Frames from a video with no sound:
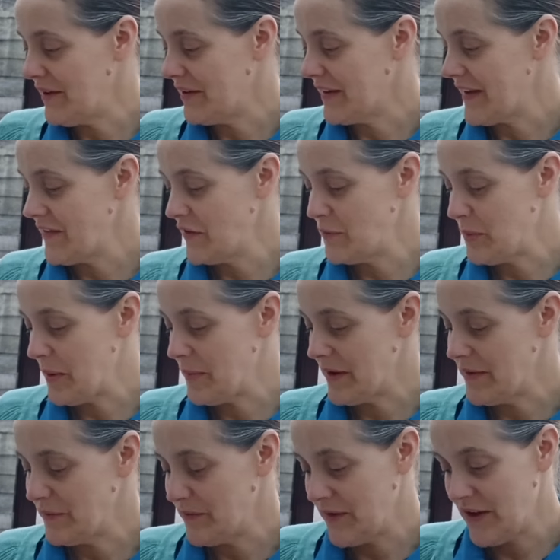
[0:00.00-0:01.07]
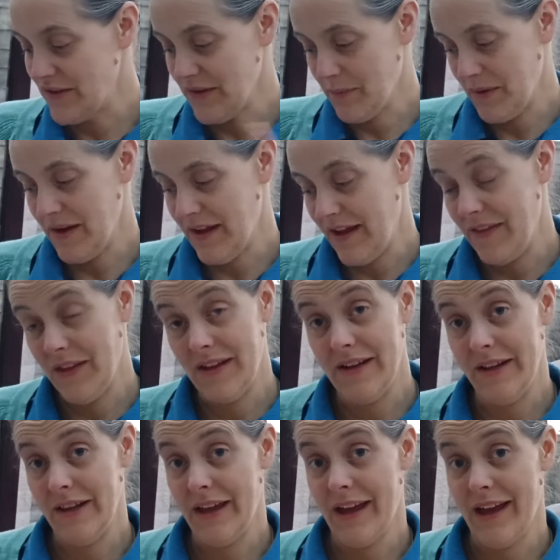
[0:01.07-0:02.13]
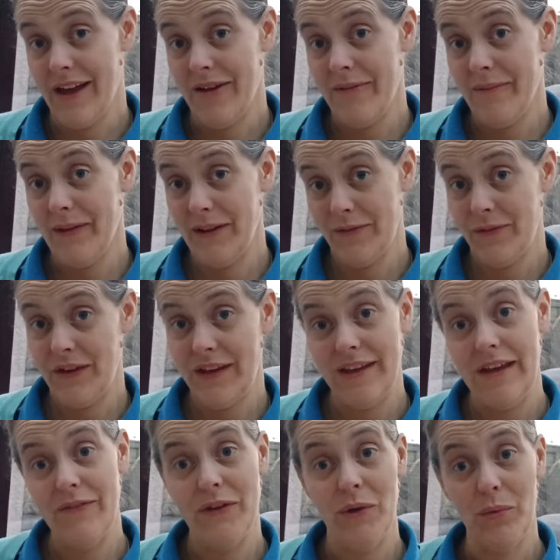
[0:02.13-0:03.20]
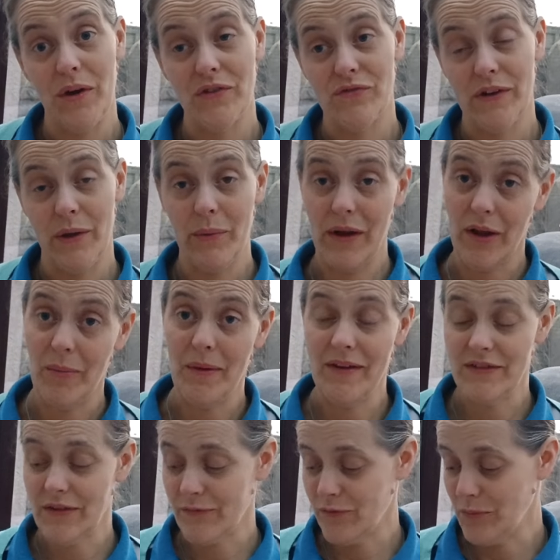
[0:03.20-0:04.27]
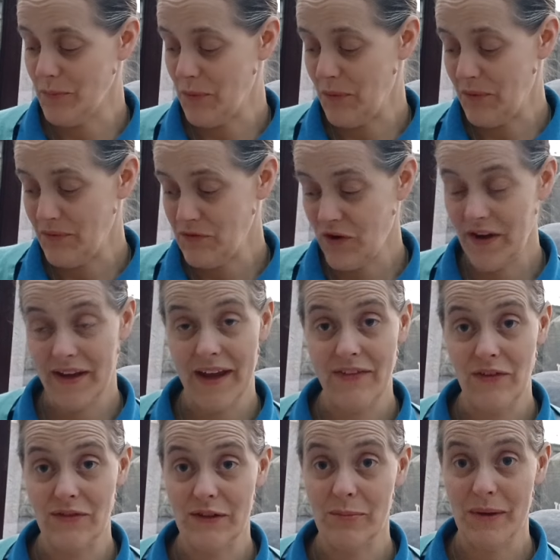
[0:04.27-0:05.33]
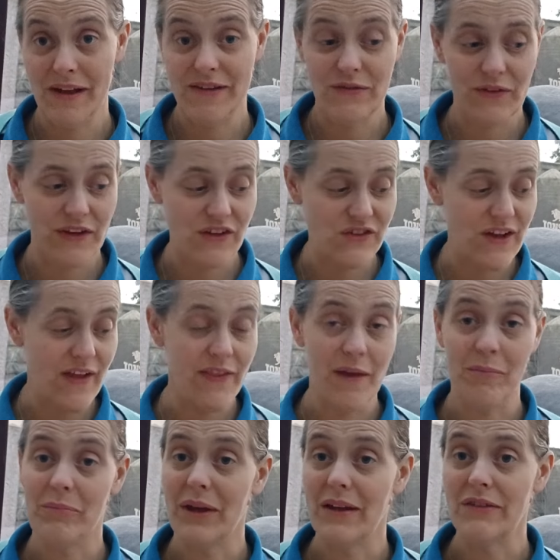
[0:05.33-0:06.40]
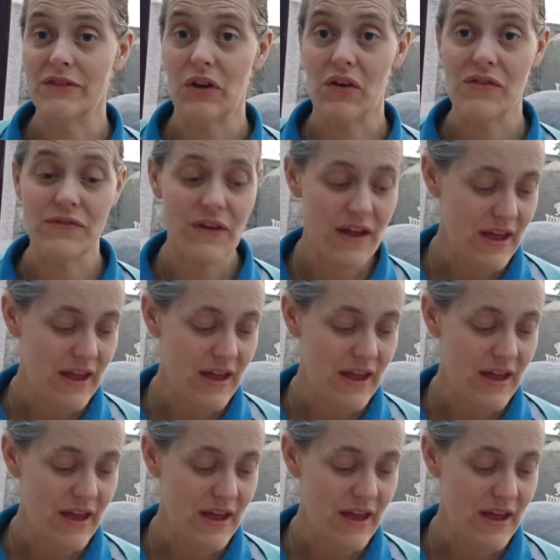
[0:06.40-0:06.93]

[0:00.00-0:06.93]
I'll get those pumpkins finished. I'm going to get that little cat. And if he works really well, I'll make several more. Try and get those little bats finished, get them baked off.